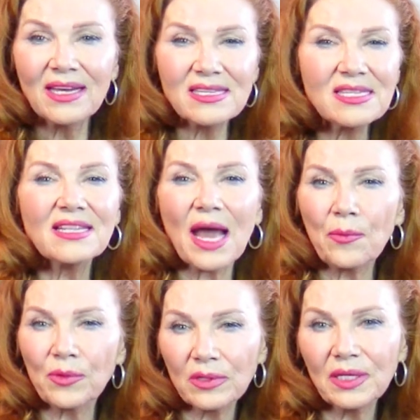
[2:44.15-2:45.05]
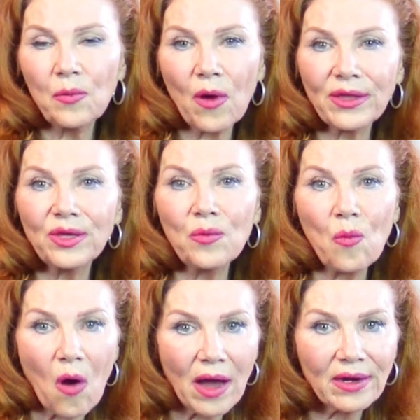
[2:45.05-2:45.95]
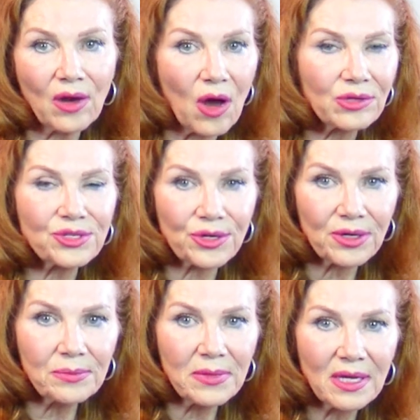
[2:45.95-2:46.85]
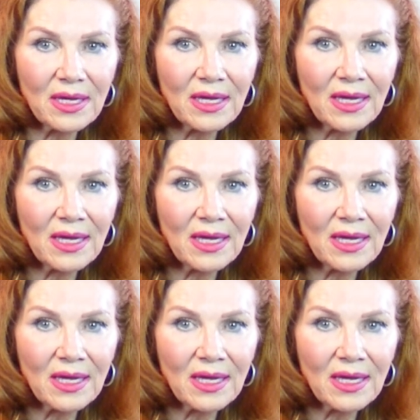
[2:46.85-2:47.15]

isn't that really what you want long term?